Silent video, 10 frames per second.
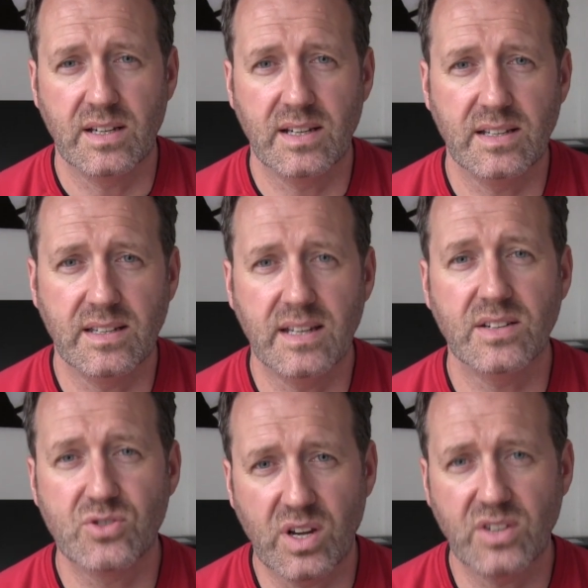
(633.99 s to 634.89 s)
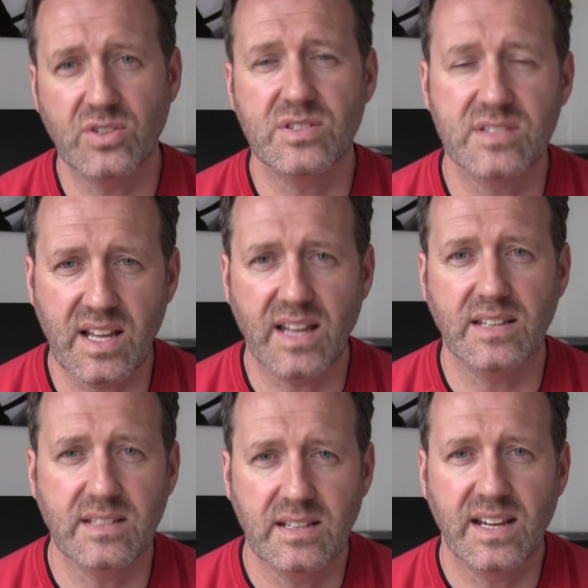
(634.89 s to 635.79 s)
and try and
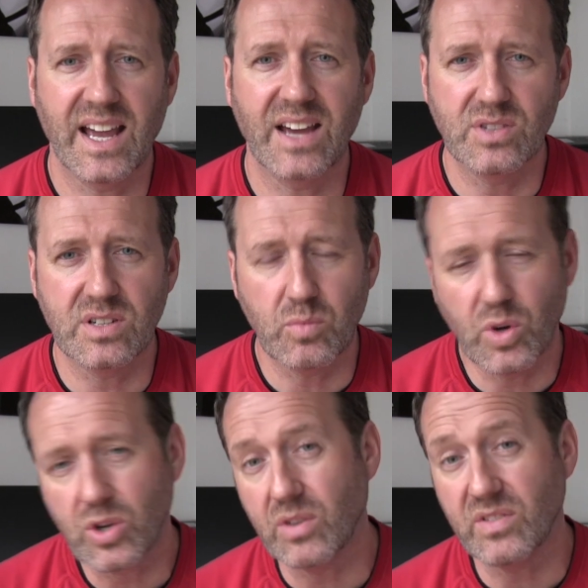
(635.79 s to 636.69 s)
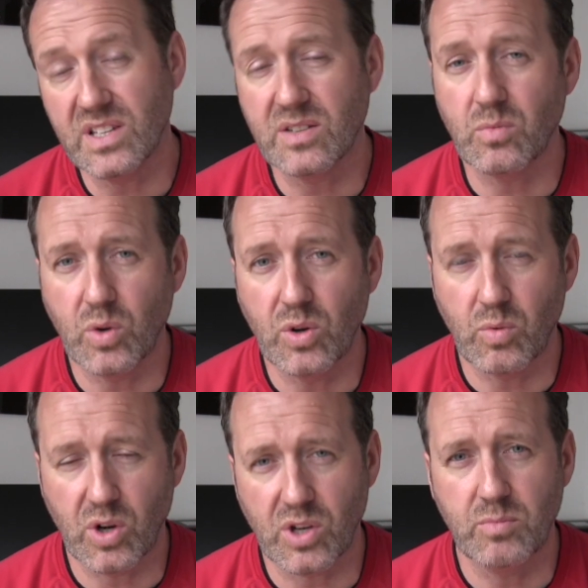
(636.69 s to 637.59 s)
understand how did it work, or if it didn't work,
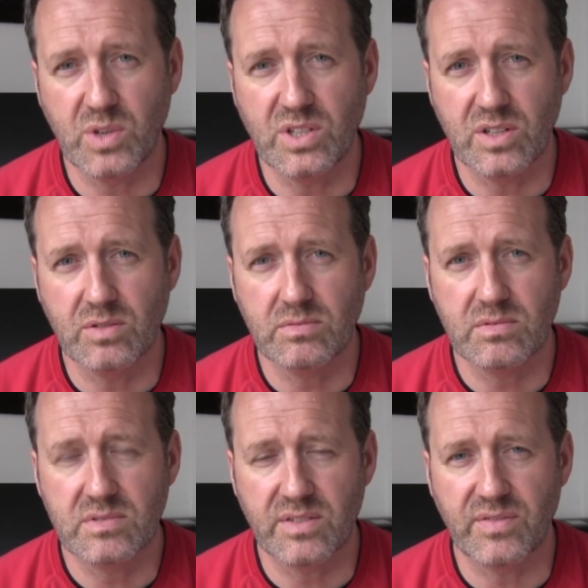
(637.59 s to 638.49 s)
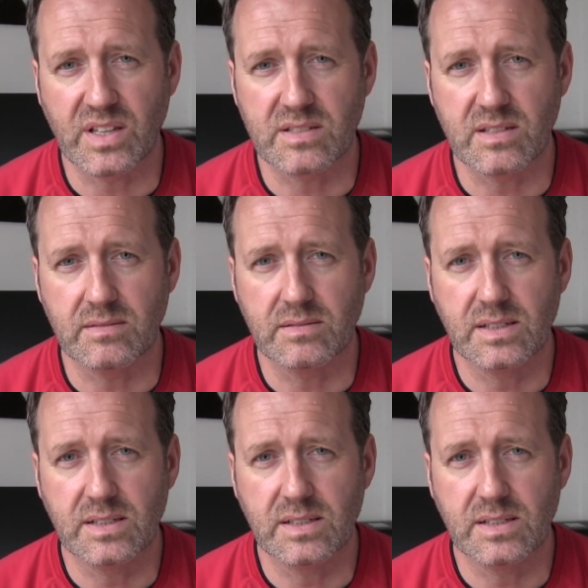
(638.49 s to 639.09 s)
what can we do to fix it.